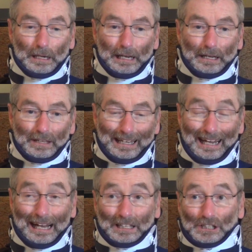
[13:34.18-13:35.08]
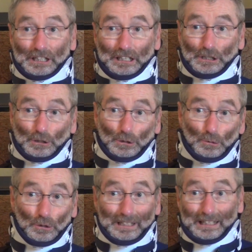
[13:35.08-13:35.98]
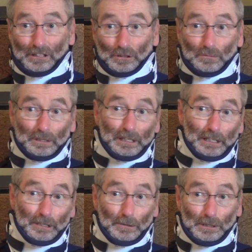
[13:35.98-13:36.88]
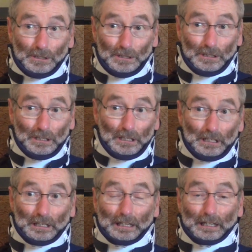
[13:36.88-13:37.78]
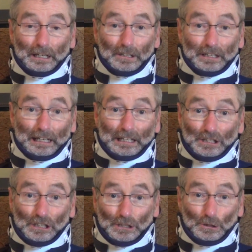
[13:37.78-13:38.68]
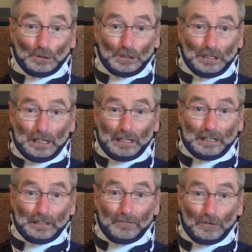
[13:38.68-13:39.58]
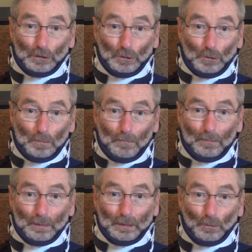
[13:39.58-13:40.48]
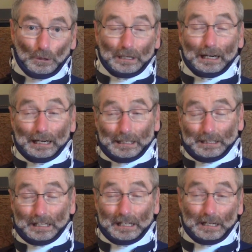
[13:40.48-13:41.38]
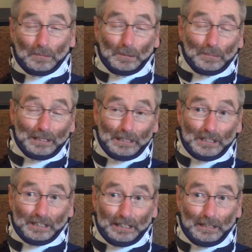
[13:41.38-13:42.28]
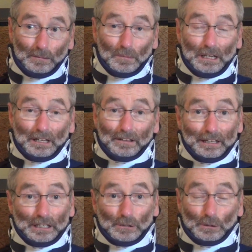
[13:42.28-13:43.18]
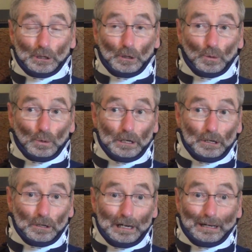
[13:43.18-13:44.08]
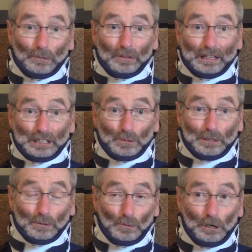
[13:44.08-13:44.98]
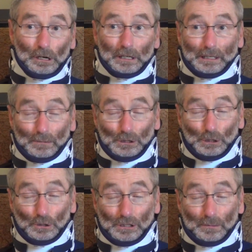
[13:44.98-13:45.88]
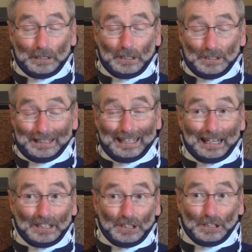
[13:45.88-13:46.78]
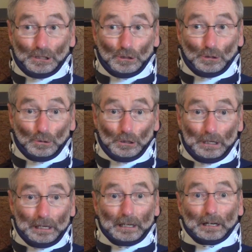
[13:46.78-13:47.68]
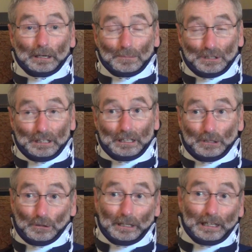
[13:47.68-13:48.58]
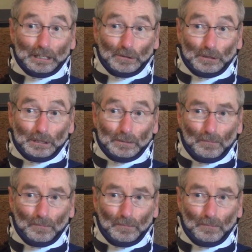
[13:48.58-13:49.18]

And the ancestors were the intermediaries. And the ancestors, if you were kind to them, appeased them, things would go well. When things went wrong, it was usually because the ancestors were upset or angry.